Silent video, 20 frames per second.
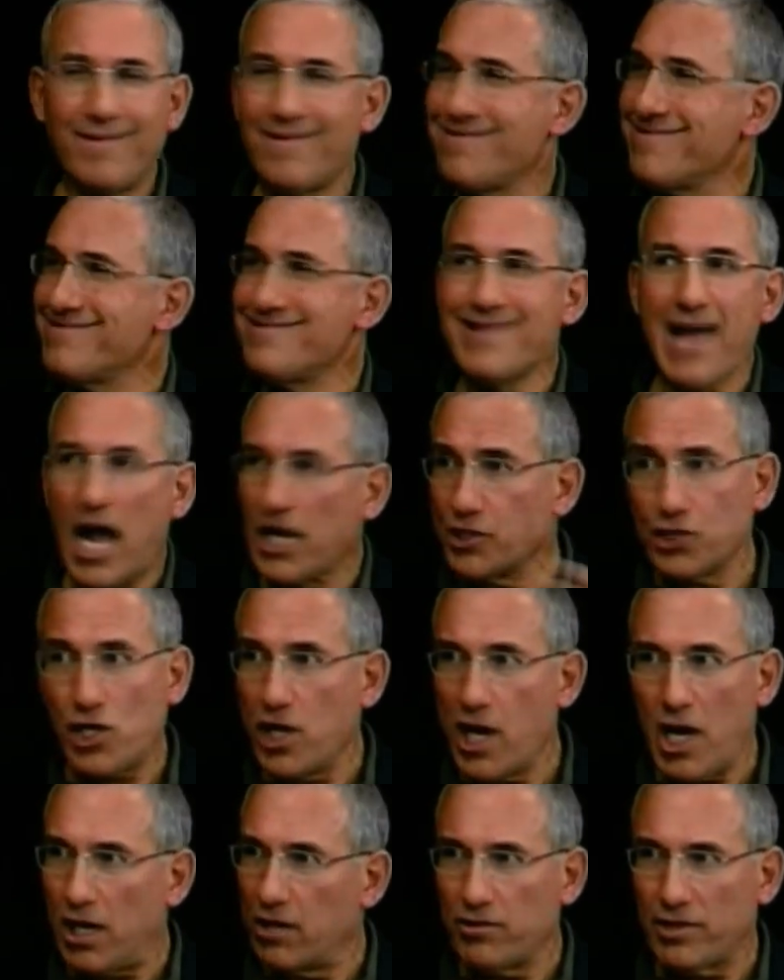not
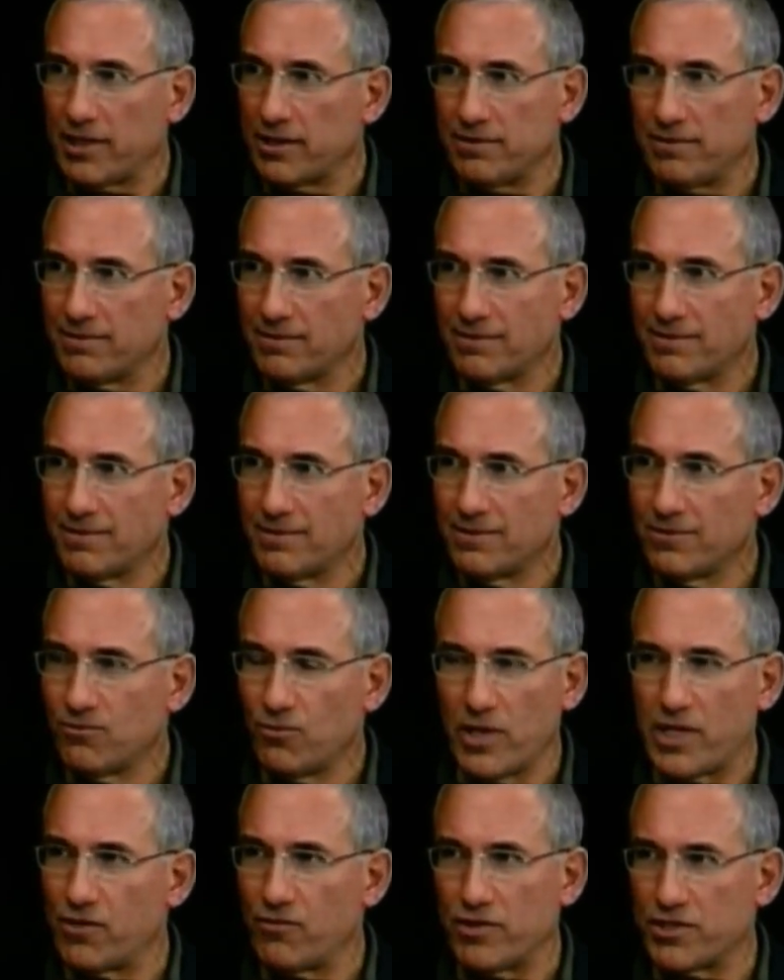caring
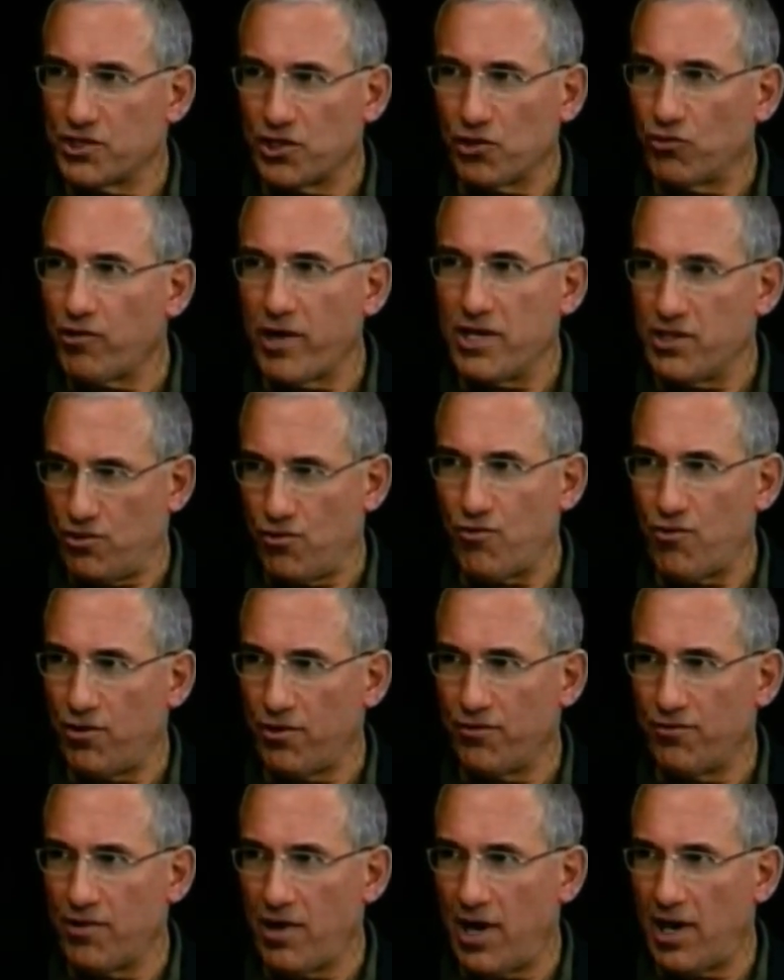whether it's a great court
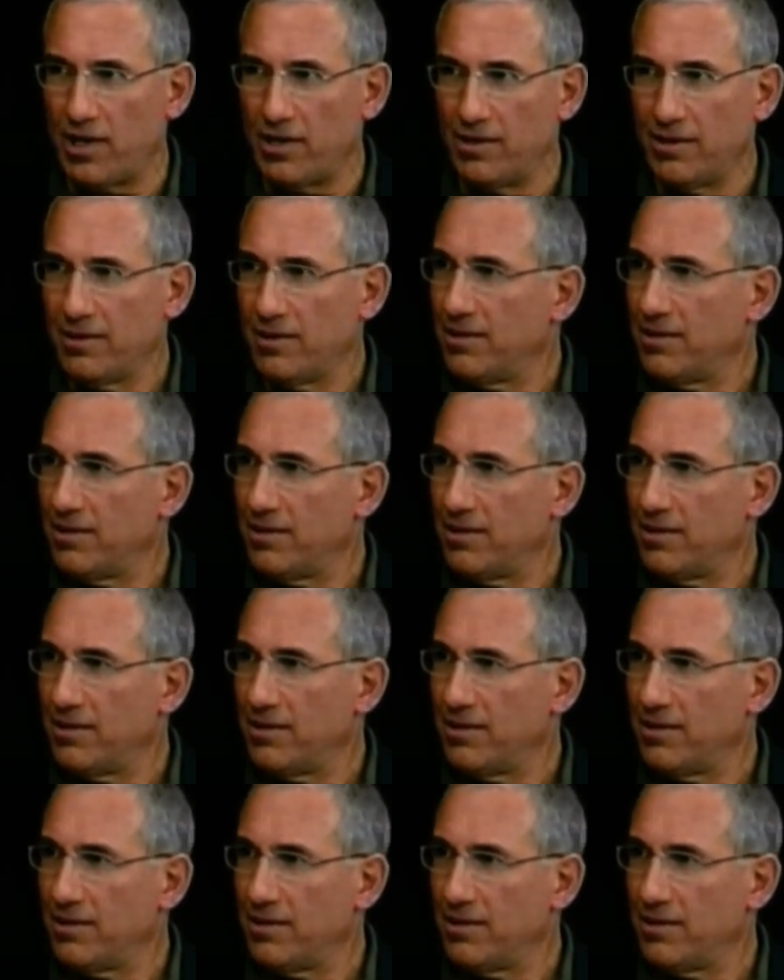or not,